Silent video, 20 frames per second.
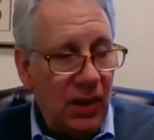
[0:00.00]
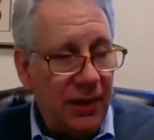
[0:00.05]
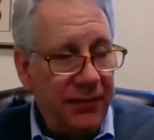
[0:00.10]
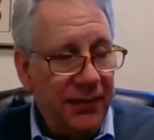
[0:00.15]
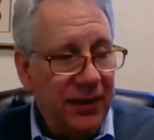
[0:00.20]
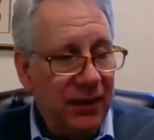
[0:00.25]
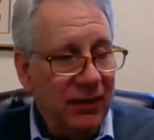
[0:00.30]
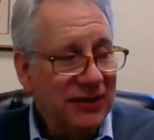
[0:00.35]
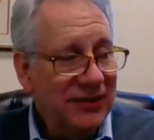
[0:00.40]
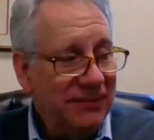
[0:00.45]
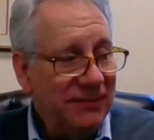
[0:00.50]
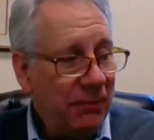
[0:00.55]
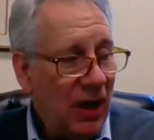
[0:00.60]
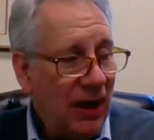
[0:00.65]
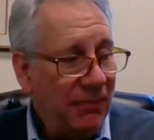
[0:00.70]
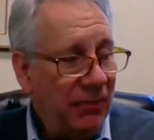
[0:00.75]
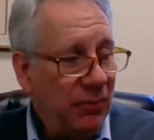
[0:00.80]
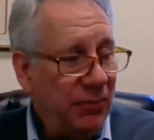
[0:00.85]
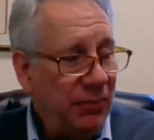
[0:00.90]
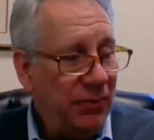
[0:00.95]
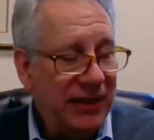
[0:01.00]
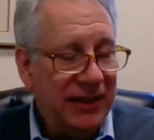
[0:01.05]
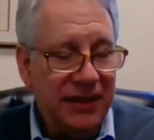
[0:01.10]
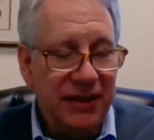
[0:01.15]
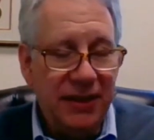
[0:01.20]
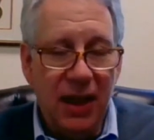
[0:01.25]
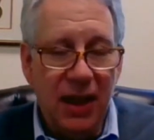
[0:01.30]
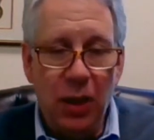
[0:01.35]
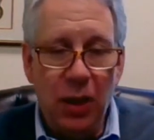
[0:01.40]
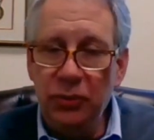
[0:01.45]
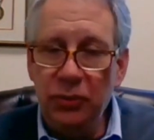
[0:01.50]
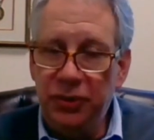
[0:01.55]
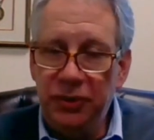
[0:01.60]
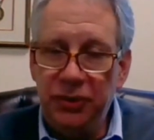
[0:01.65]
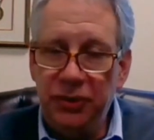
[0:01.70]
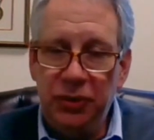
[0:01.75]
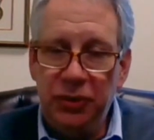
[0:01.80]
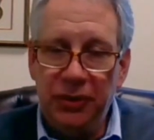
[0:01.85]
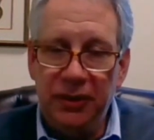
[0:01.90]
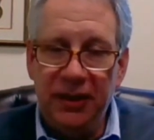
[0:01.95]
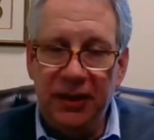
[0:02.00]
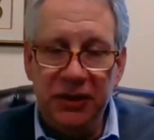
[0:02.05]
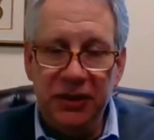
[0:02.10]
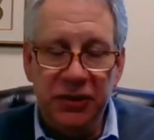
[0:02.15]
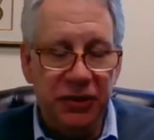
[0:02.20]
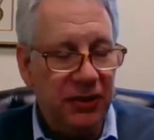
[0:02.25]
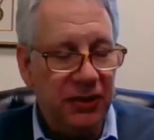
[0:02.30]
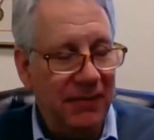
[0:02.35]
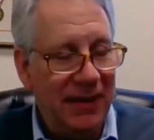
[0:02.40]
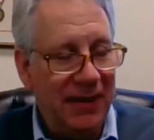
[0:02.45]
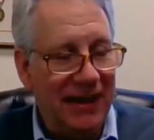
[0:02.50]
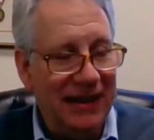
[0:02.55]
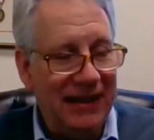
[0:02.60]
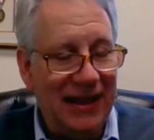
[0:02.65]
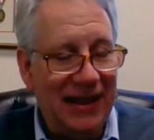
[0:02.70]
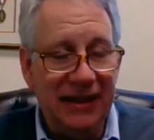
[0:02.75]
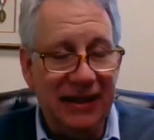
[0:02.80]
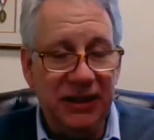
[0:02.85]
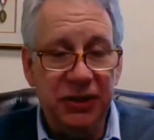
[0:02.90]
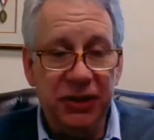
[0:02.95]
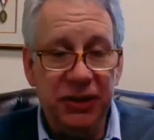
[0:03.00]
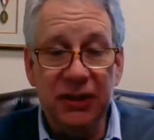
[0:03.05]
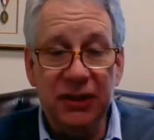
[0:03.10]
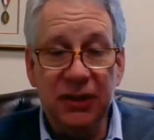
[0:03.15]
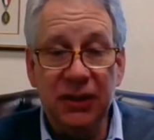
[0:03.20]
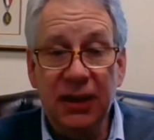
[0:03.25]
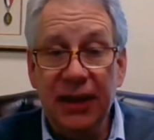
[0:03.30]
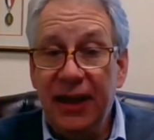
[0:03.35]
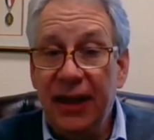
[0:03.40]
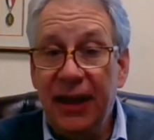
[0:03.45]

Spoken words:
there's probably no traditional medication,